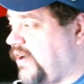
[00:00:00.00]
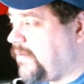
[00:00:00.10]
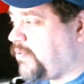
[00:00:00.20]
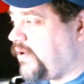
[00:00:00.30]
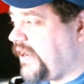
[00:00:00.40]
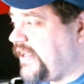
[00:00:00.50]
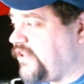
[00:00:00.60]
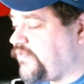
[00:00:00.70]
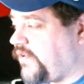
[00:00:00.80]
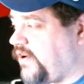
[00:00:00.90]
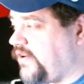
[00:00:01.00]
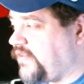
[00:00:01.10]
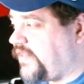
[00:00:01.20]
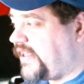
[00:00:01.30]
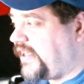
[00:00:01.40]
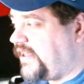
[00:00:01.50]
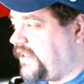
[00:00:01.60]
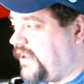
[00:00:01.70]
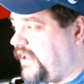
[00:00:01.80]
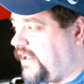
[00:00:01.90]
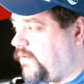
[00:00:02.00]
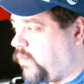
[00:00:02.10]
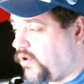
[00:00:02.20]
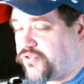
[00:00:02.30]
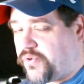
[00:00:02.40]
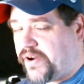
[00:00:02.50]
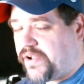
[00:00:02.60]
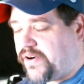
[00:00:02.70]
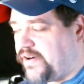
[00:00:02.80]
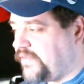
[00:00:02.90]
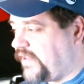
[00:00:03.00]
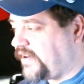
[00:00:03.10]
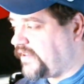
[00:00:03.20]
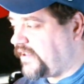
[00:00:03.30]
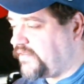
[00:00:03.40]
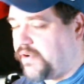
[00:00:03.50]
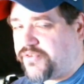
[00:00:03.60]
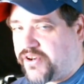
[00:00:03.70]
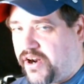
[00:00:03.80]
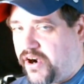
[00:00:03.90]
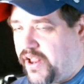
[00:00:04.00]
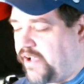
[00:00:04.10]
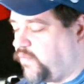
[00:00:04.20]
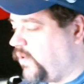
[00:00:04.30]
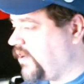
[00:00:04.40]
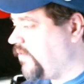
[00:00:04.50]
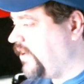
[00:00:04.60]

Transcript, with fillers: Grand Prix as far as the uh, World Touring Car, not the obviously not an F1